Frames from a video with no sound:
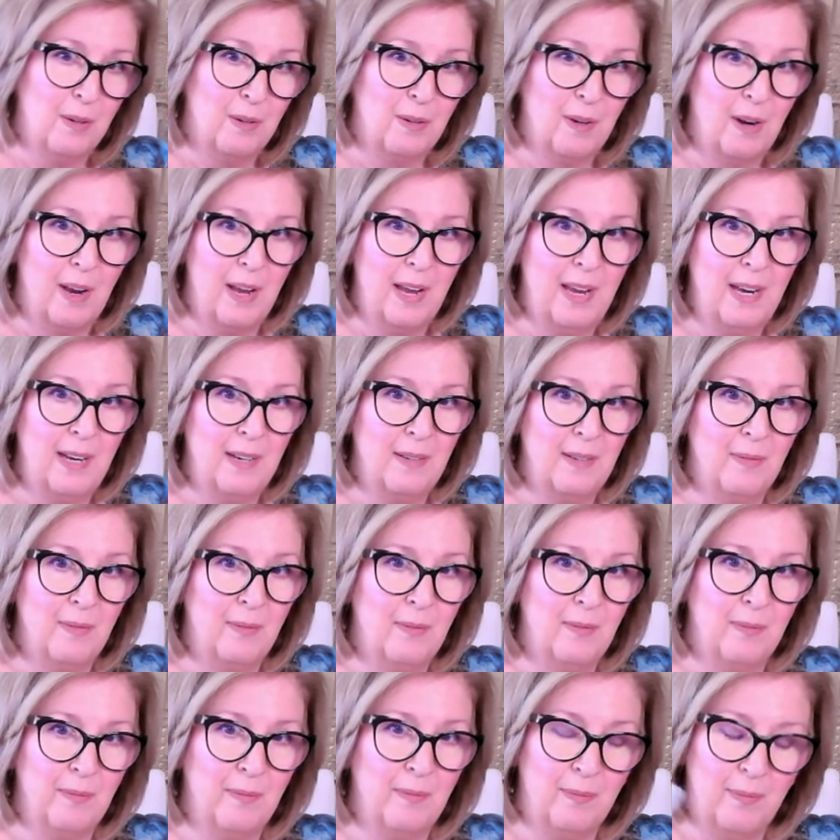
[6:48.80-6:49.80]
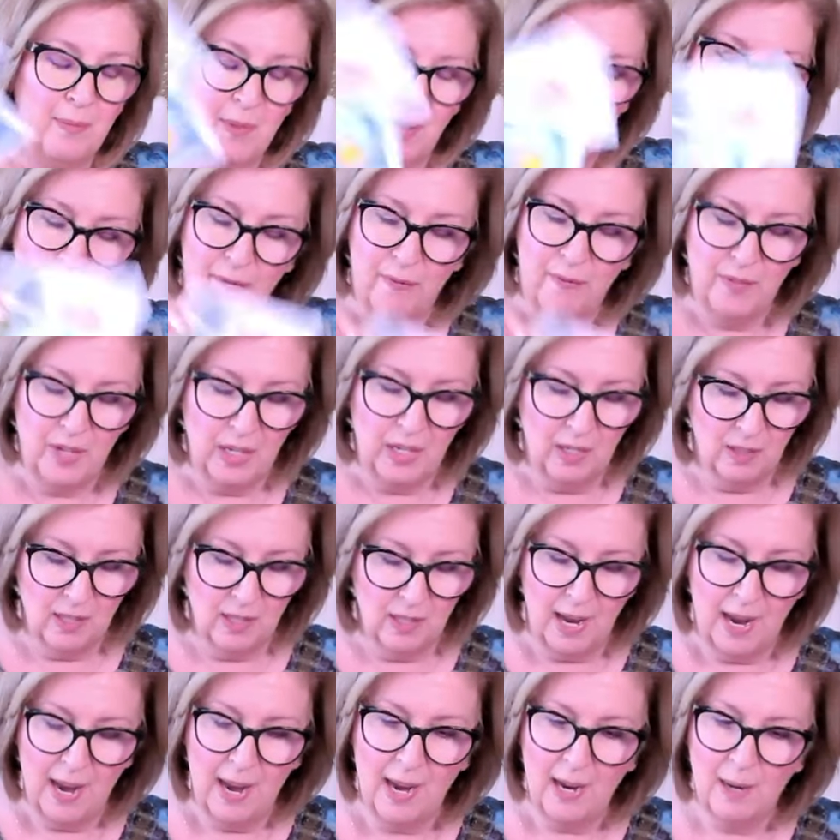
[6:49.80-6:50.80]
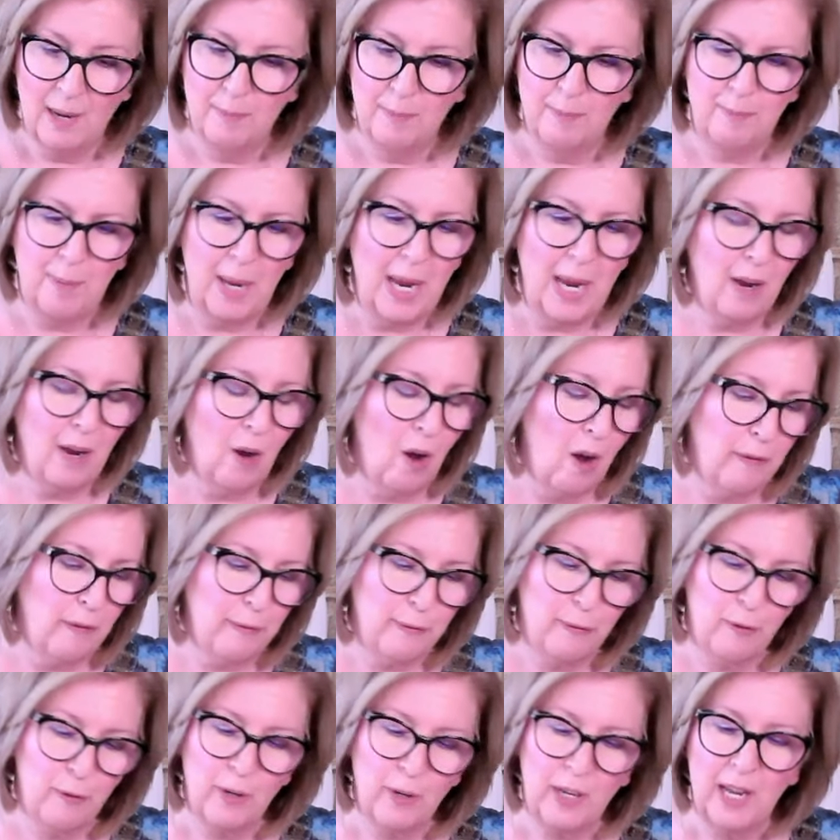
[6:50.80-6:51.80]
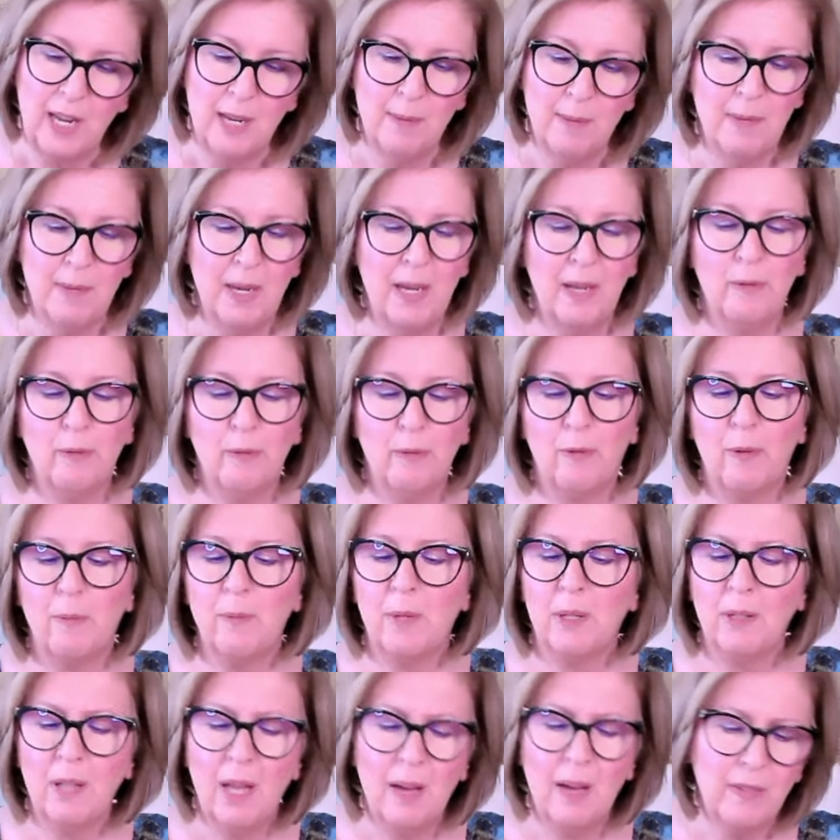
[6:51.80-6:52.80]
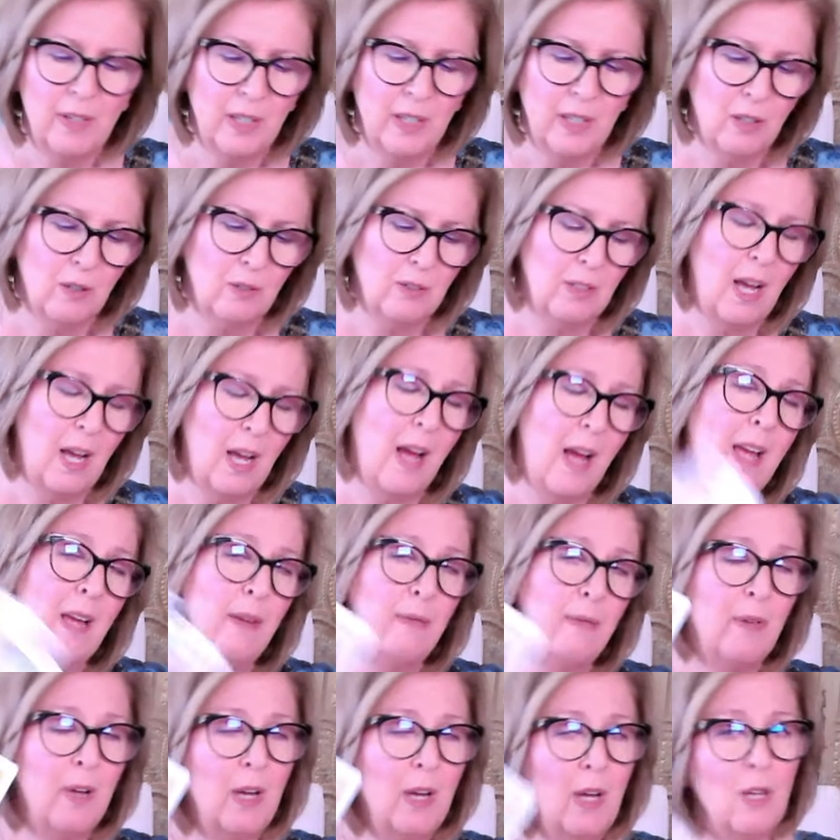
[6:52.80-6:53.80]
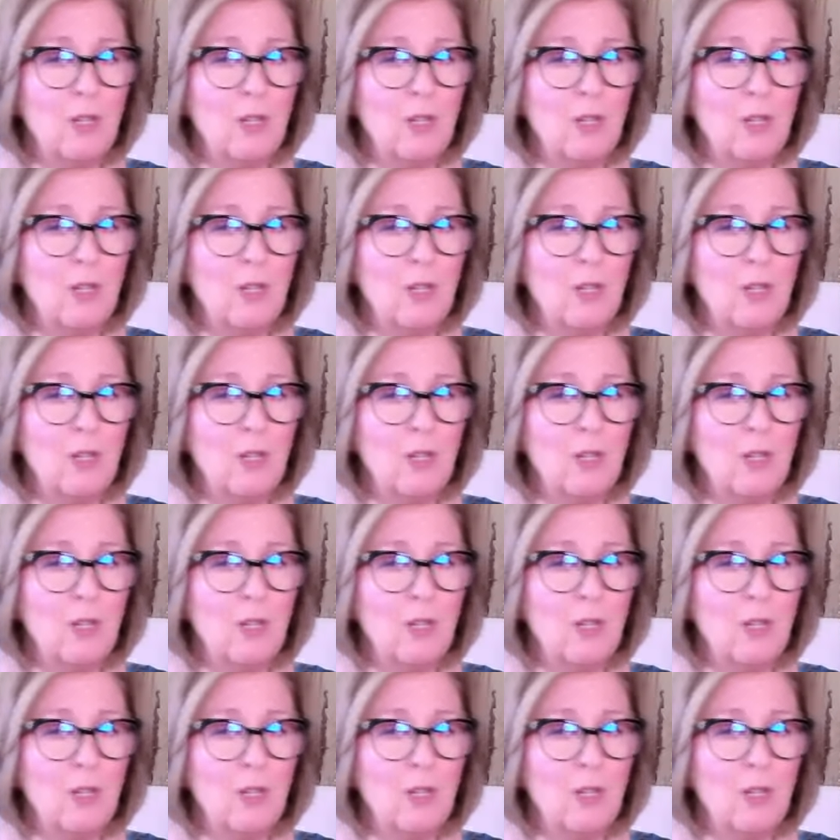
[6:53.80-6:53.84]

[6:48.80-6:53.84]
right? I feel like big offer came in from the love of your life.